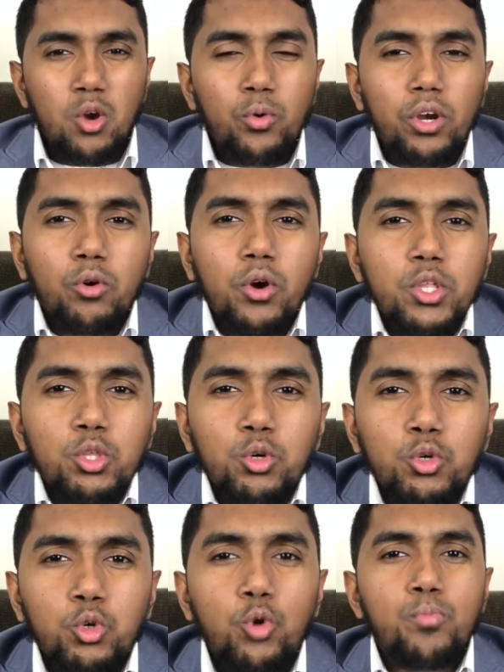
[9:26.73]
We are going
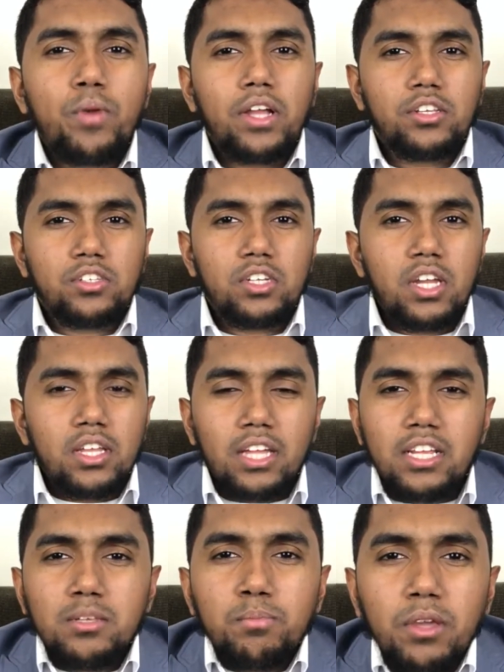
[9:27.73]
through too much.
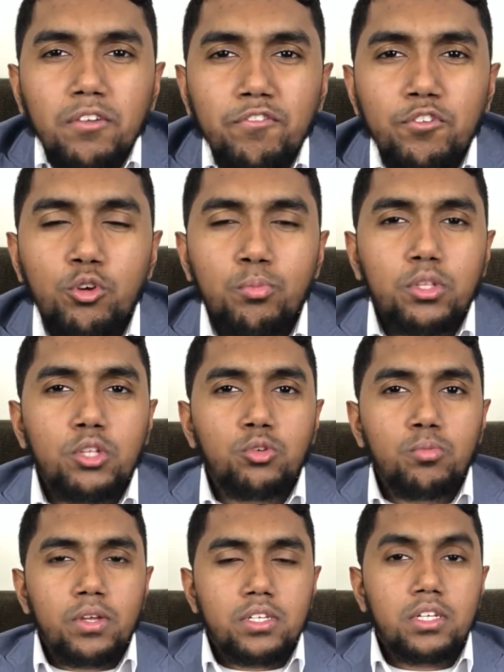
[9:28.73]
There's a big feud between
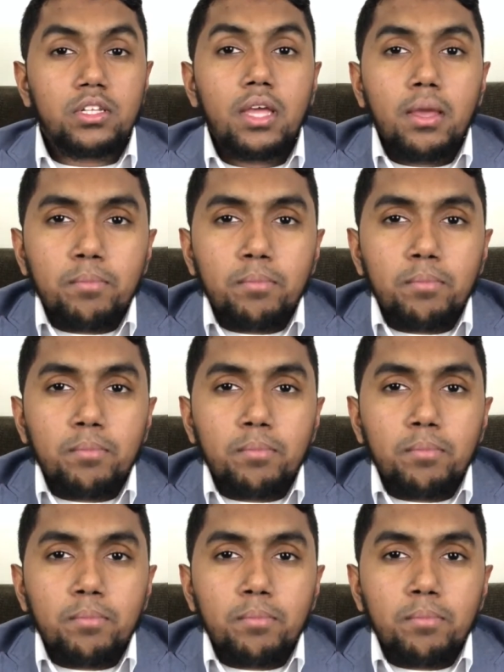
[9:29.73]
two masjid,